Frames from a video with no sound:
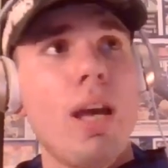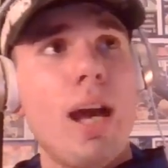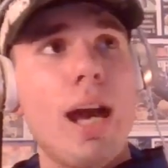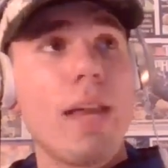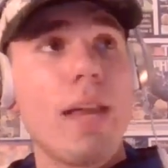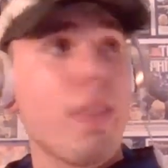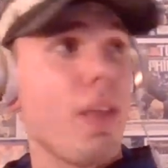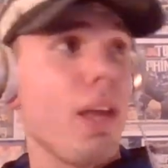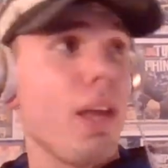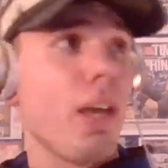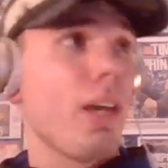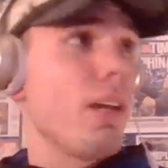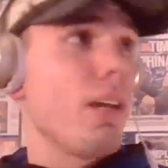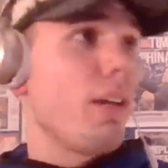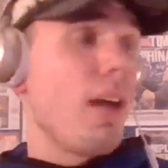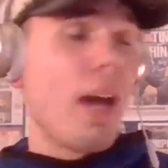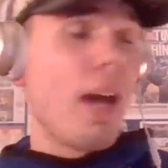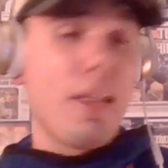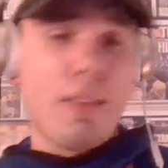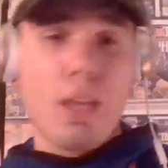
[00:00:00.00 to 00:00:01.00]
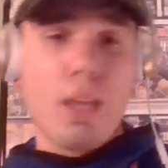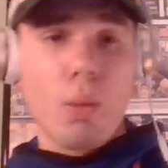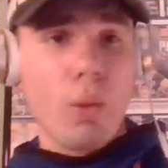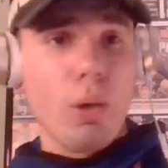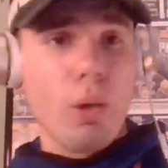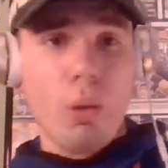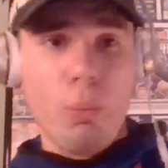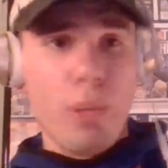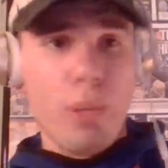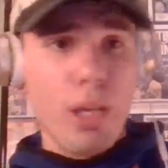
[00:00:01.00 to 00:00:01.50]
I think
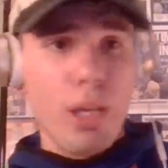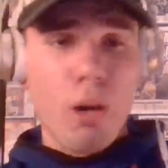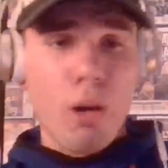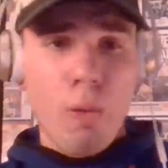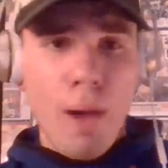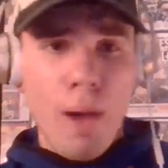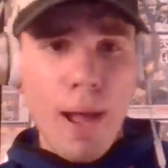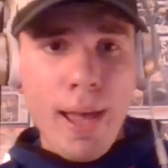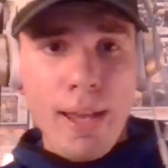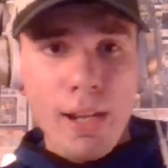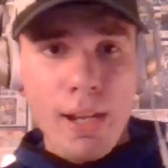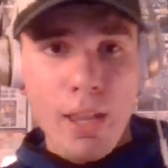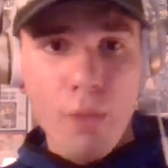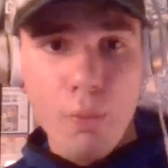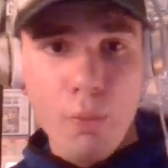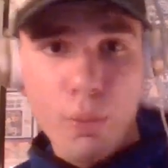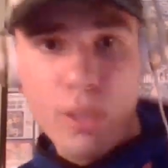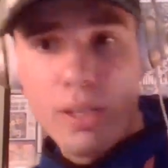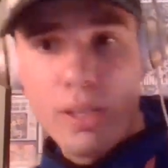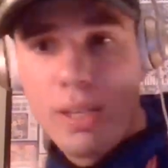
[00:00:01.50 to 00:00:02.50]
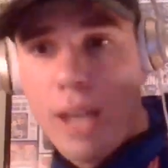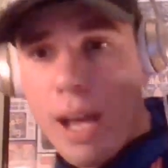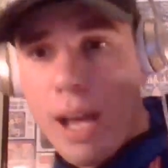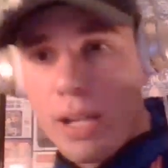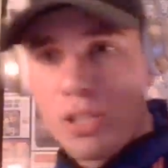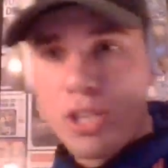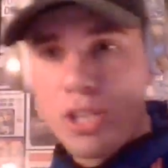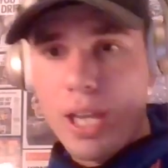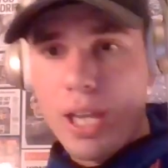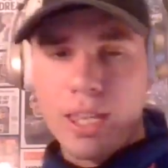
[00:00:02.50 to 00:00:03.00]
we would be all right if we
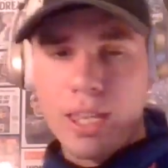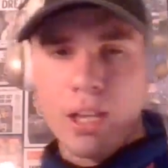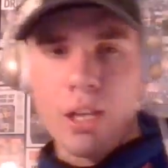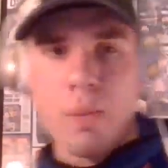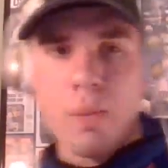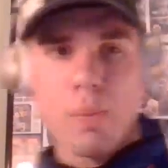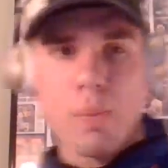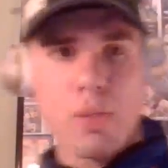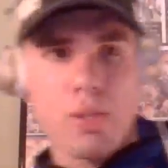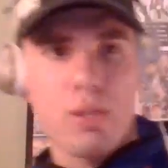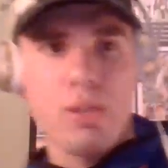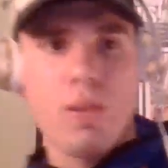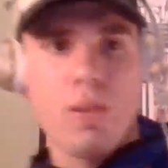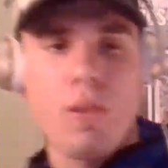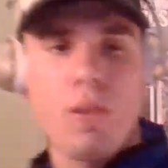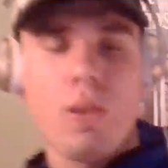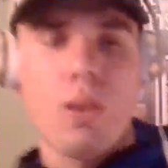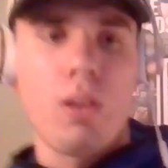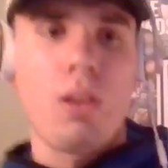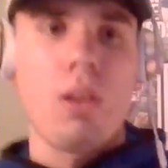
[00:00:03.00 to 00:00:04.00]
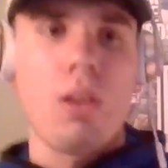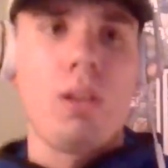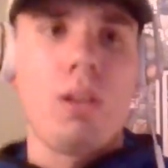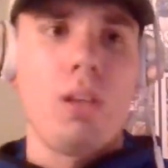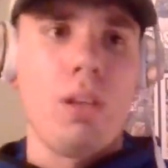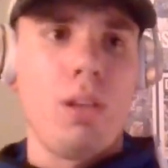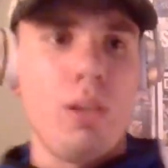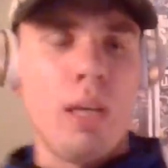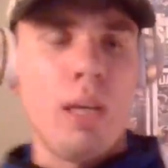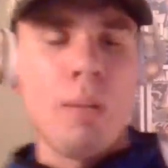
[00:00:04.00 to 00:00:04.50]
got Jacobs
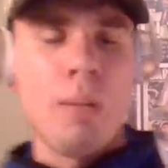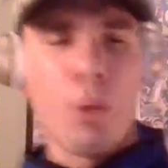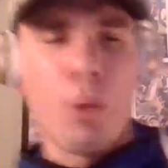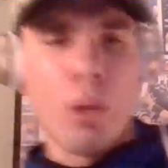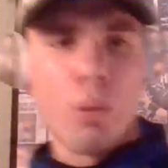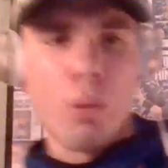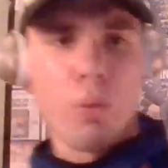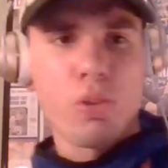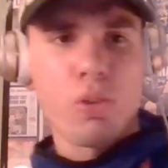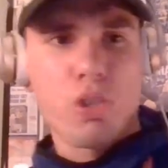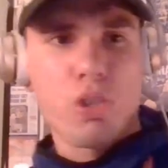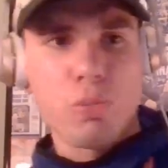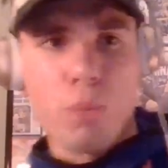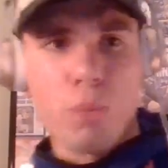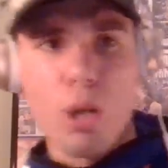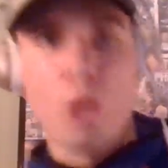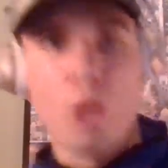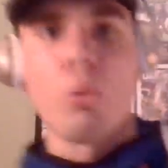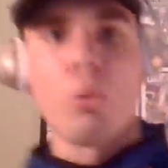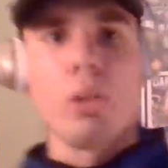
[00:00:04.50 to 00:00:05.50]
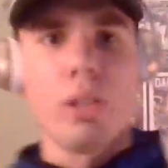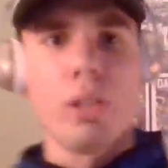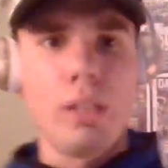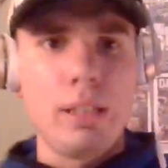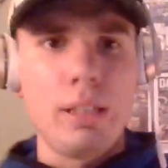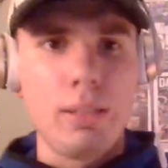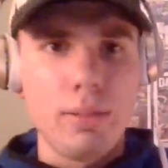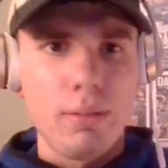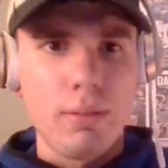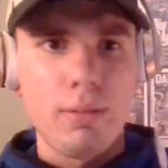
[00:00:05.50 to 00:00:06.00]
and put him with
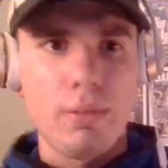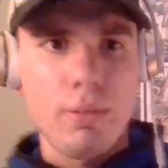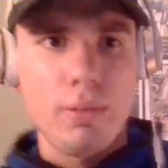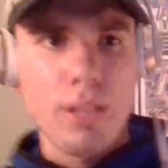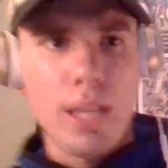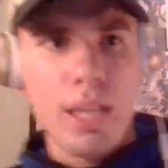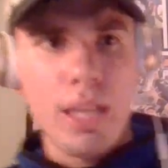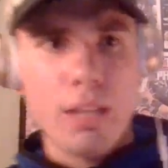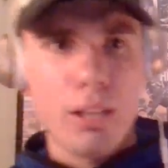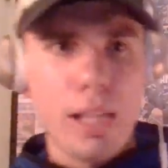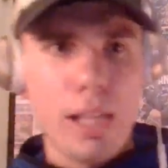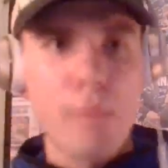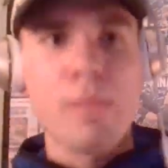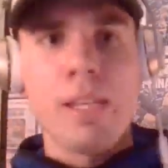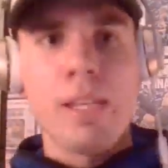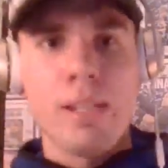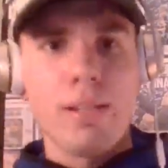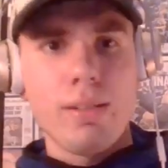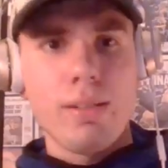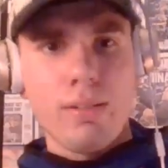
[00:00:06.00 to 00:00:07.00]
Smallwood and Clement.